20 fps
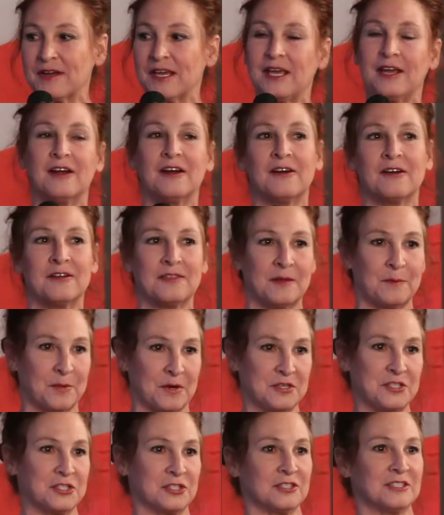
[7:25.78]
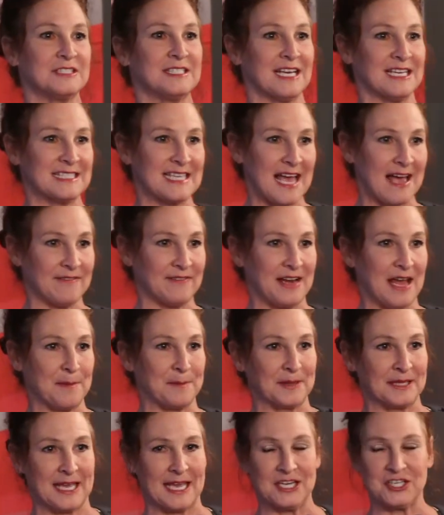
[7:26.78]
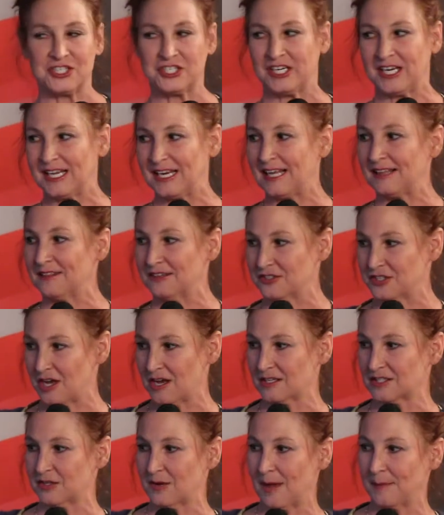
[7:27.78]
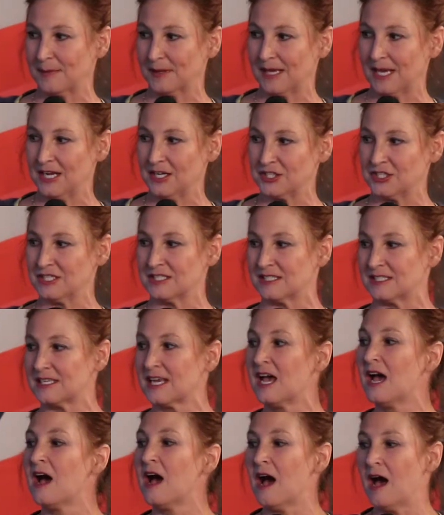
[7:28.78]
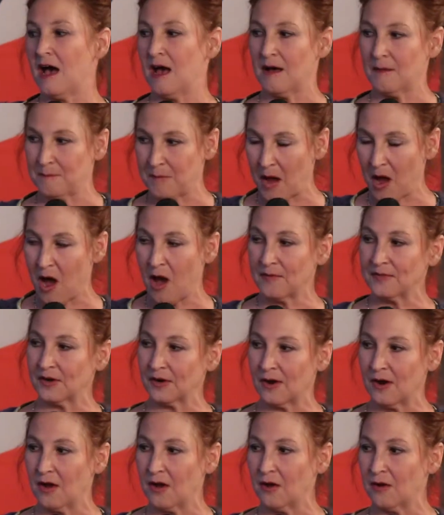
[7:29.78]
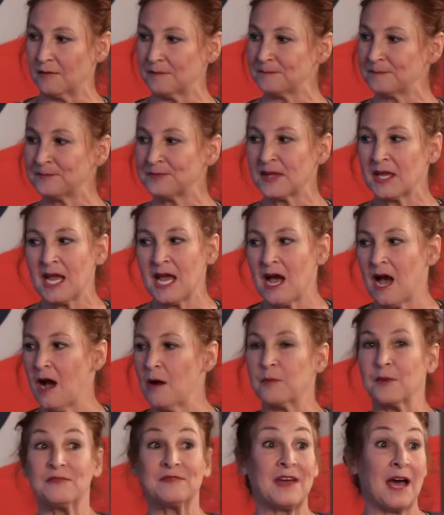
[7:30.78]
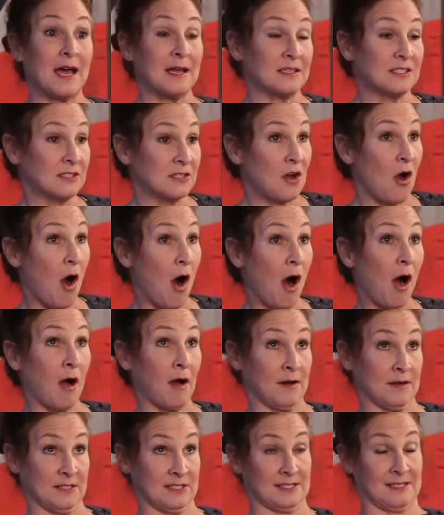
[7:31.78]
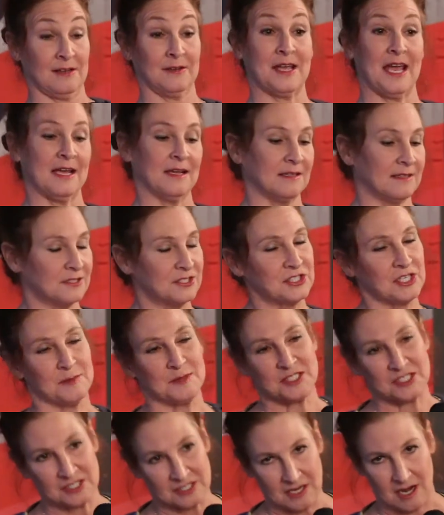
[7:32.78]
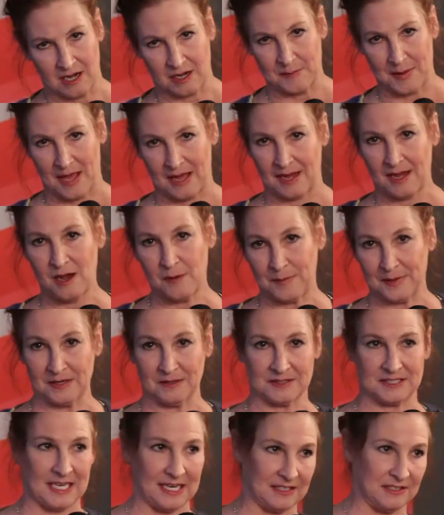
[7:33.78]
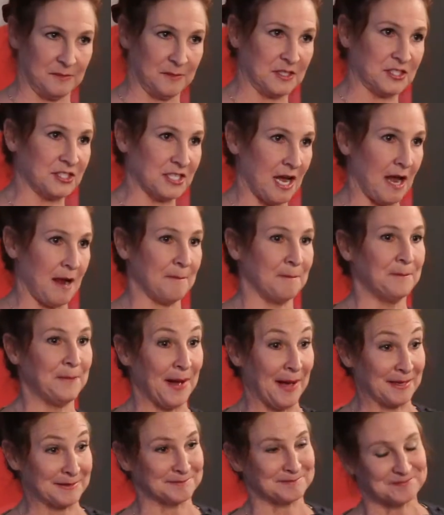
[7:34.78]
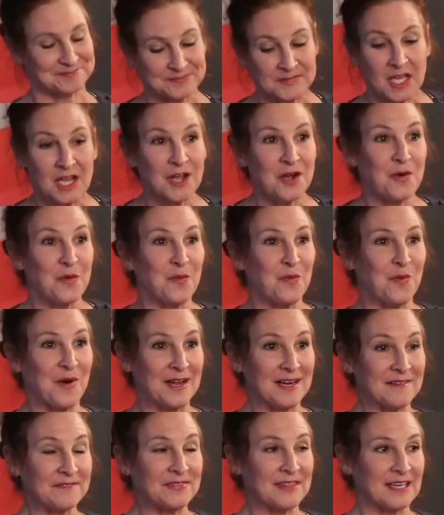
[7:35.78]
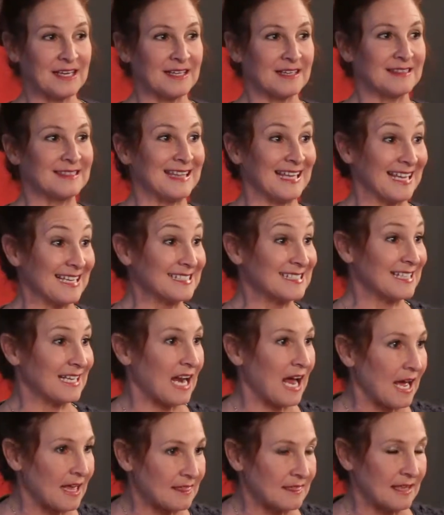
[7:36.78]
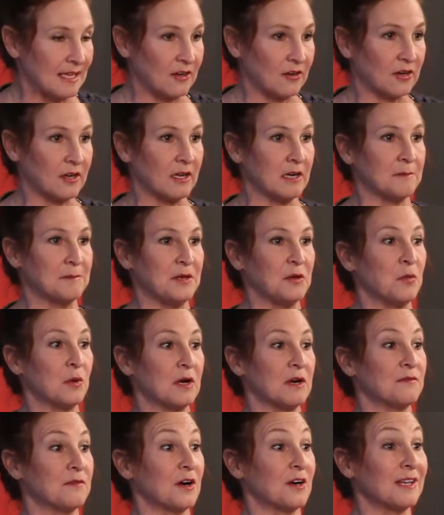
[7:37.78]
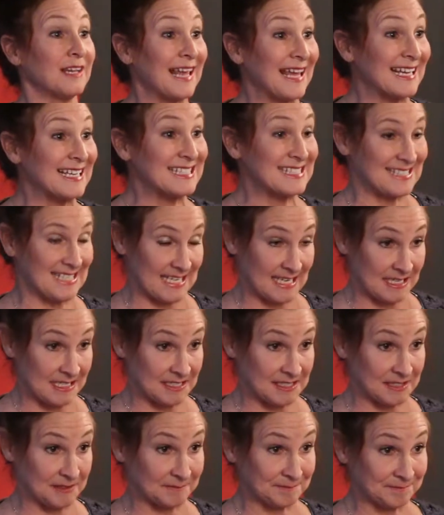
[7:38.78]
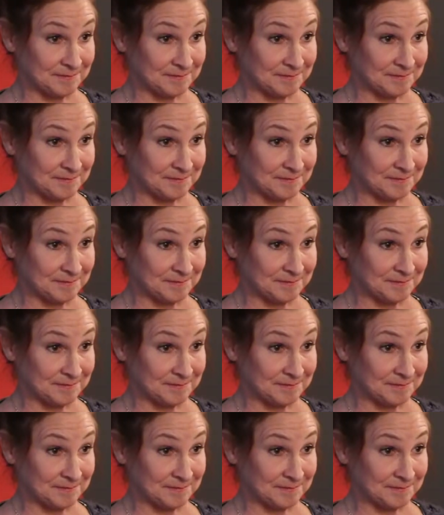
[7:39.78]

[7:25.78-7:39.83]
here. The brochure does have an application in it. There's also applications on their own. We've got cards. Okay, there's so much to talk about. I hope I don't take too much time. But one of the things that I think are going to be one of our legacies